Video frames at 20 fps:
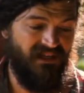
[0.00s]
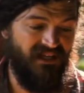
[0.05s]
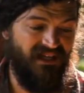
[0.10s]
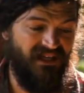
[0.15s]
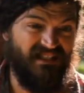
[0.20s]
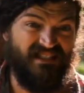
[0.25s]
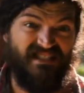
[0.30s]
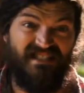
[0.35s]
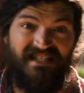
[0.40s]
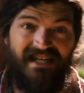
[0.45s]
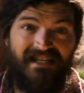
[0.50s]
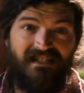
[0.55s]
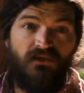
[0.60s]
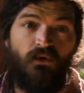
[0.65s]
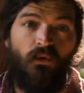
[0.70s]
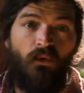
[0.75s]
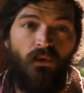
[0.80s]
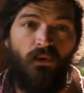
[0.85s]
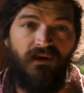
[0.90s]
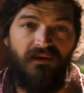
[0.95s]
it stays
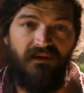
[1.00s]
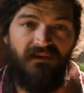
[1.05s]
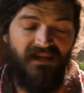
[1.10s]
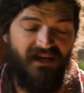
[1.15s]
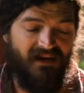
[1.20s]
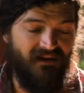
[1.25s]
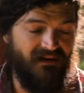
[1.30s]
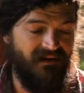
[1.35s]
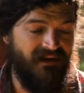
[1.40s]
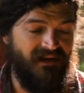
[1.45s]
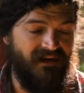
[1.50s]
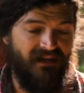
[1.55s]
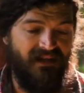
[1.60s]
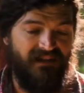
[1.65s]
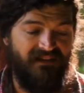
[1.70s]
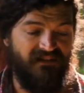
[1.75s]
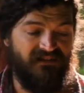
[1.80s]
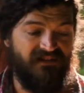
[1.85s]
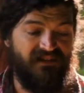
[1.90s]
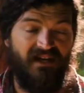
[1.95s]
cool under there,
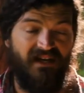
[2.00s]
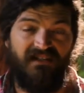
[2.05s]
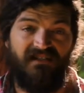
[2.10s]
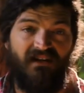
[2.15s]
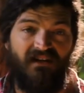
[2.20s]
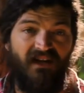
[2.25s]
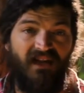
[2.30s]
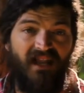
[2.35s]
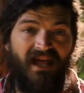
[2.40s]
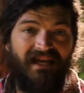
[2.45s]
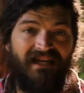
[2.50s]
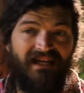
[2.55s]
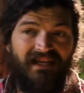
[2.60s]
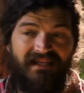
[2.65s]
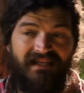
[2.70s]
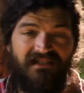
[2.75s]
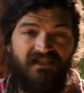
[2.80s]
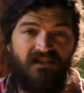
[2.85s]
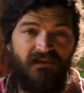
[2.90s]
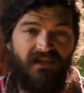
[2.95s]
there's not a ton of light
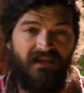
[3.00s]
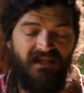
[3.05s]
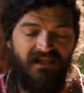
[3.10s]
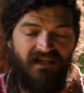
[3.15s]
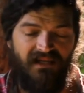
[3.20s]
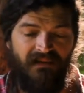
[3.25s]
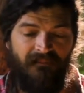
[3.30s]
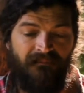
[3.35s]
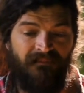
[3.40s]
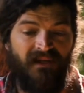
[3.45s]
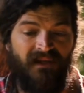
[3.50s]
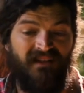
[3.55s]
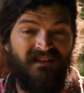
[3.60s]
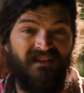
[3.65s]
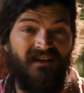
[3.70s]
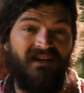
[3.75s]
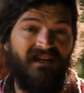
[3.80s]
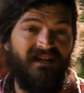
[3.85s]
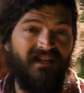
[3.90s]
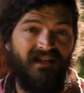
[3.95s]
getting to it,
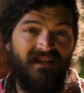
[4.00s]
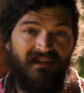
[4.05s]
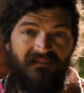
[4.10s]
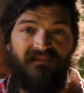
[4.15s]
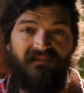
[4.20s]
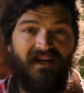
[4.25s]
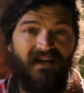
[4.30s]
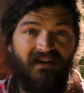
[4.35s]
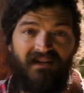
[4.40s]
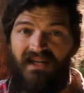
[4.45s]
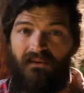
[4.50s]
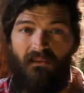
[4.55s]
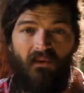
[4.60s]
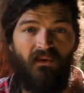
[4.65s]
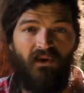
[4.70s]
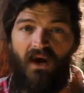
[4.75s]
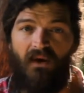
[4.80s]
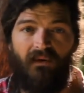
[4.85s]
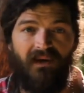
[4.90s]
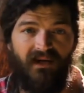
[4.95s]
they're going to live there and they
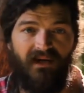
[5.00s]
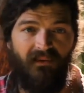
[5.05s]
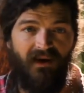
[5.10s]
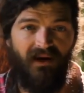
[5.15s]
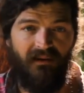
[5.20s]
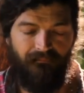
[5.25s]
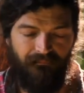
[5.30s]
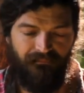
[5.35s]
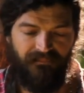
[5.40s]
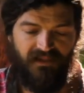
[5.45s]
won't go anywhere.